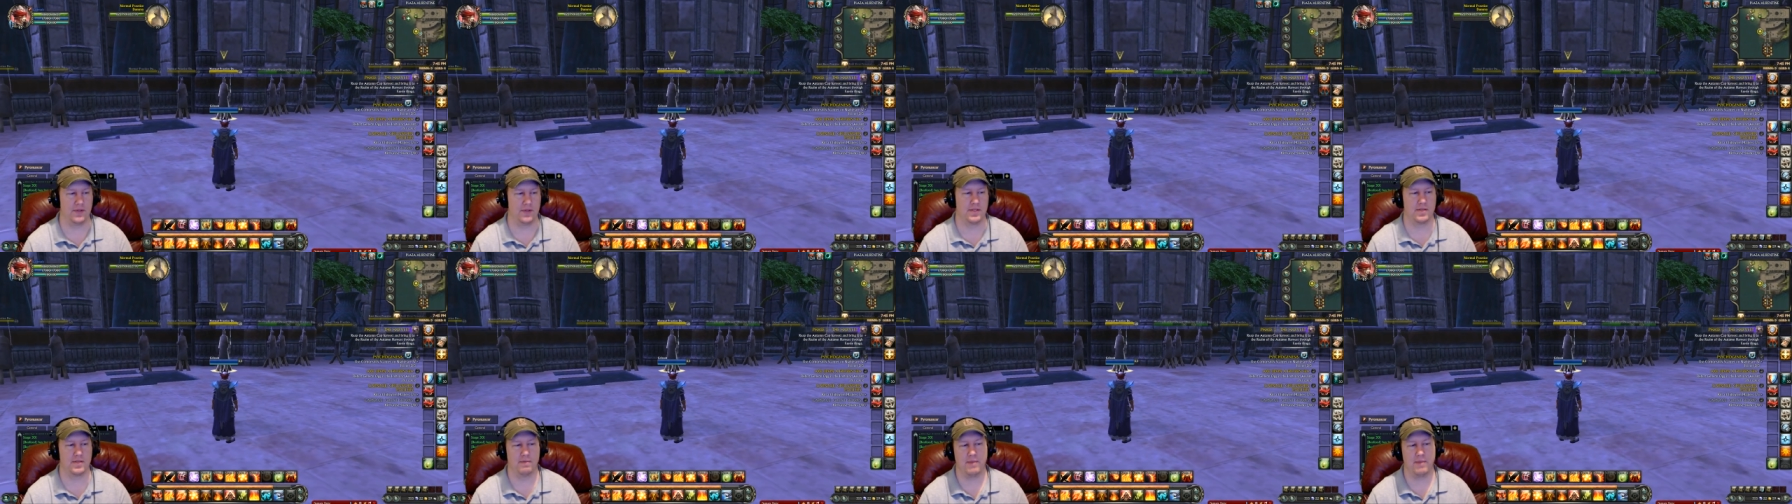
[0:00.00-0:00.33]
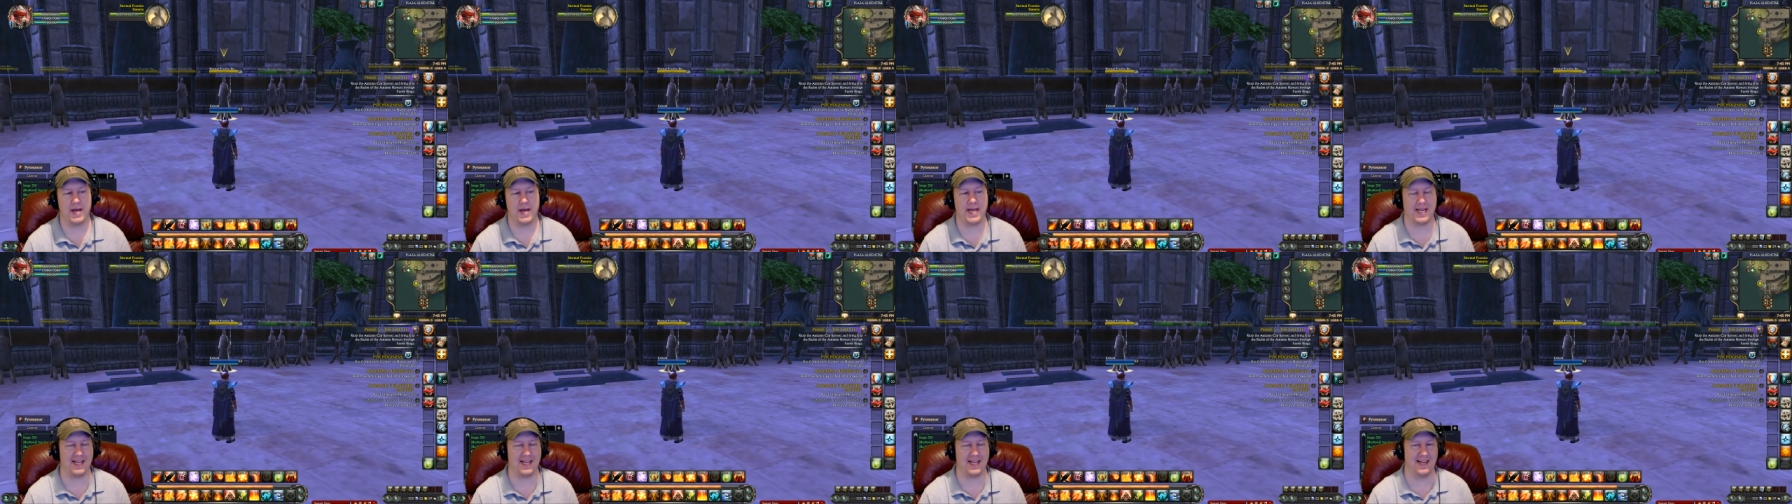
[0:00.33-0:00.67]
to
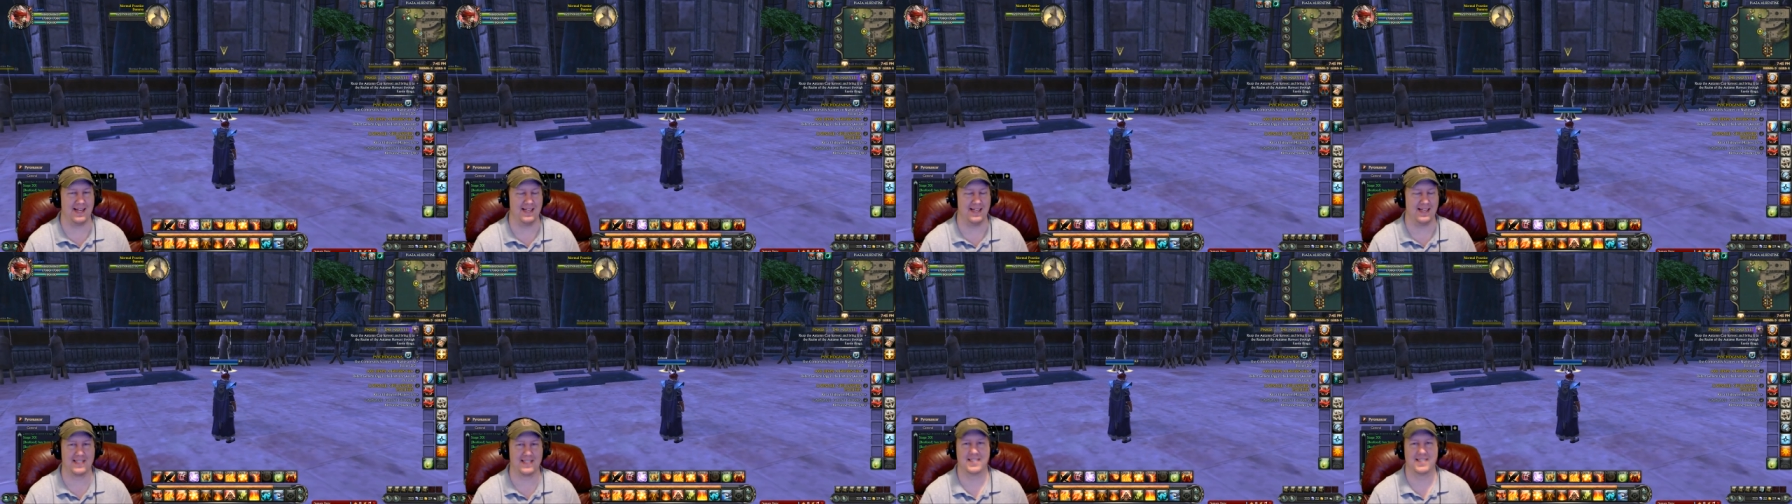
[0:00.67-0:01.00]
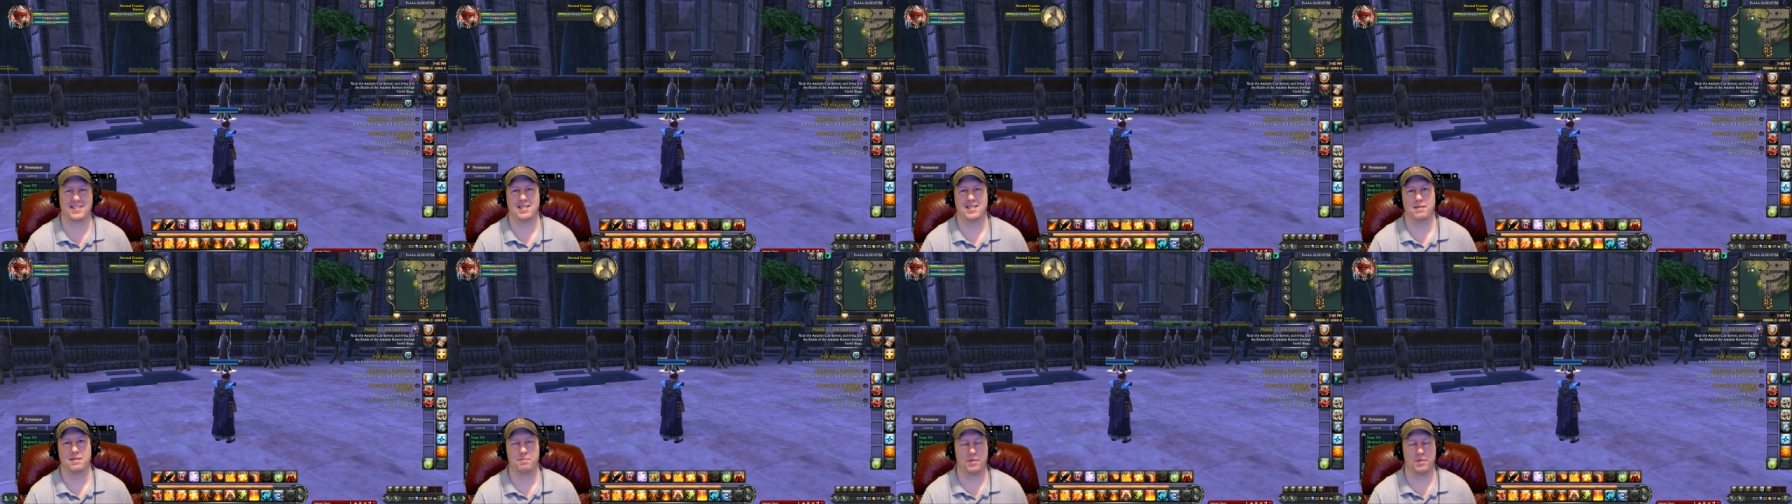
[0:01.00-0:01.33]
make it as
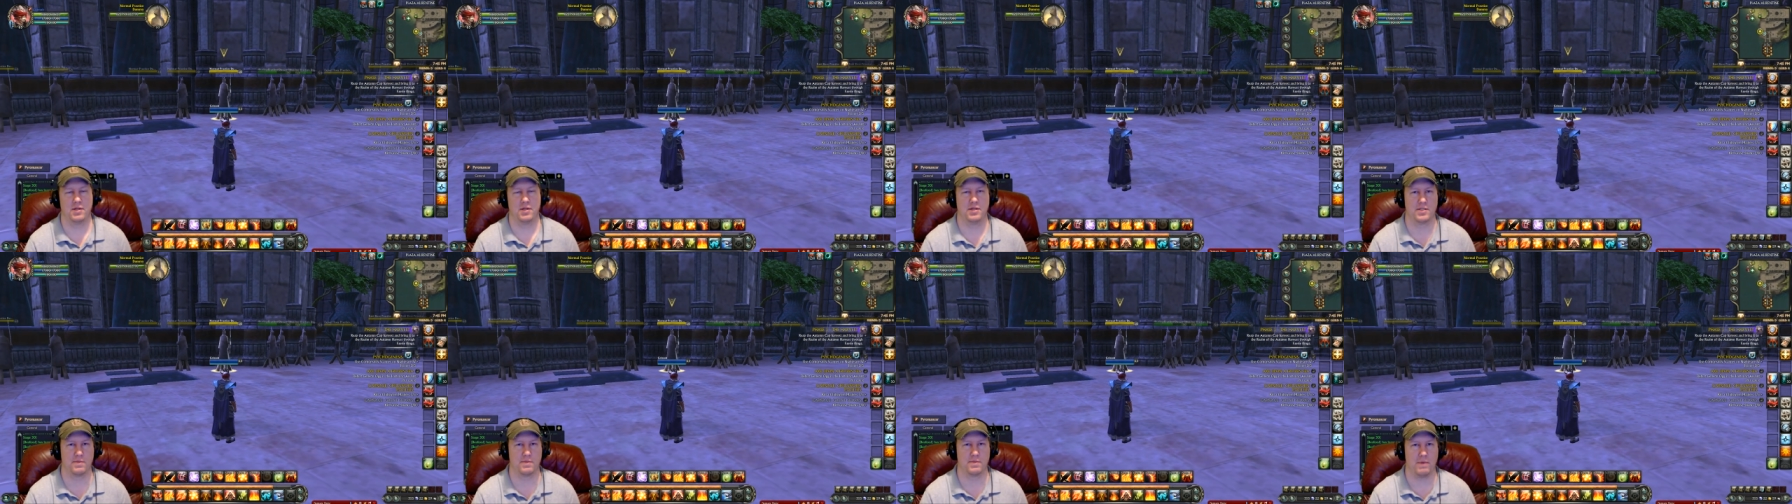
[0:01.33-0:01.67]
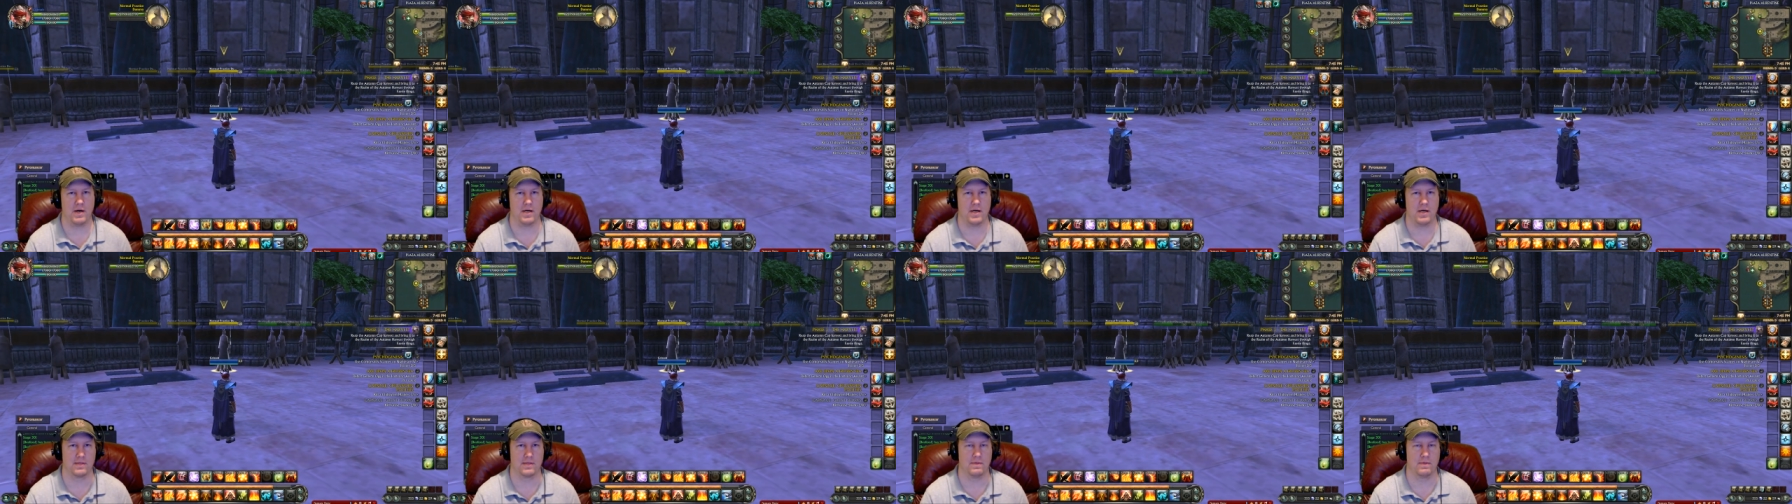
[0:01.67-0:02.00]
simple as
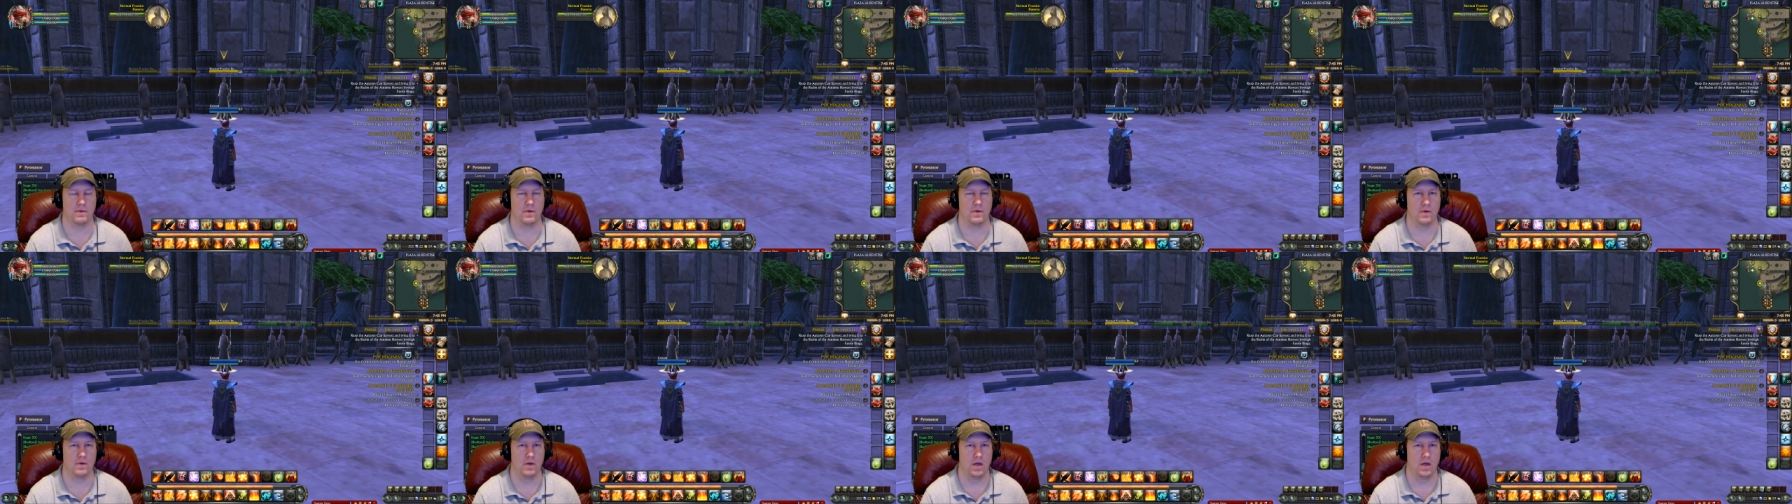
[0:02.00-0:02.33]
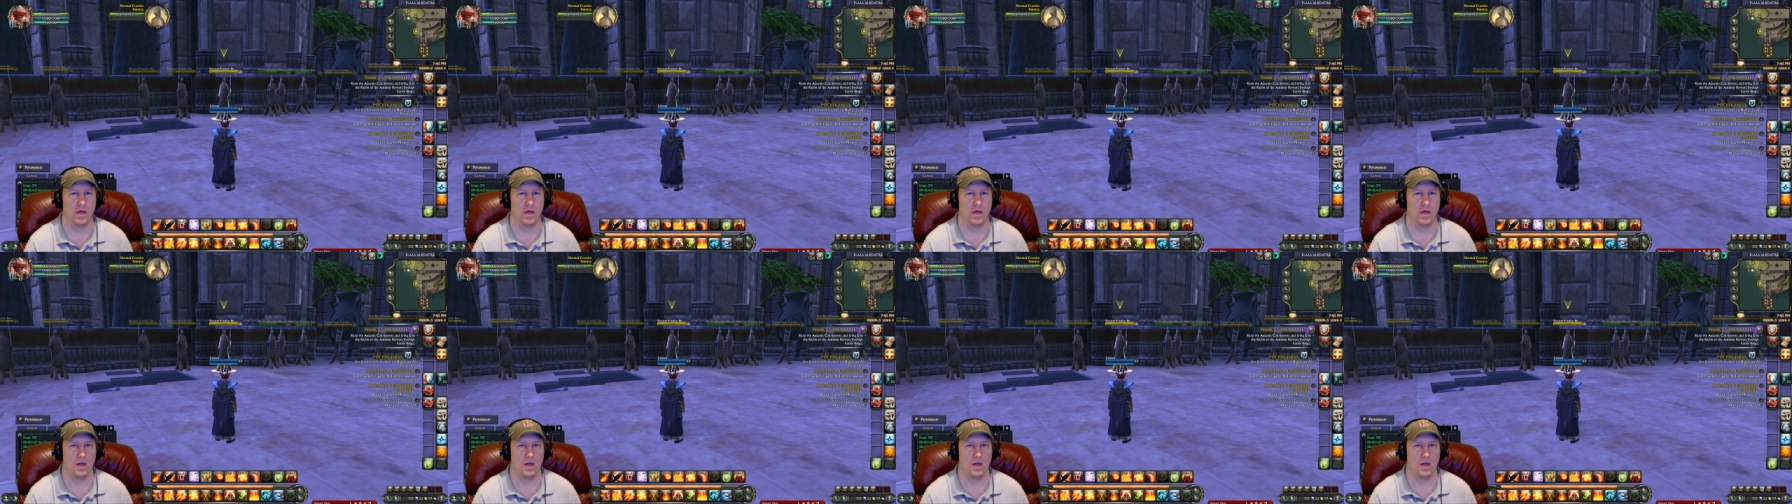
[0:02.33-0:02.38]
possible,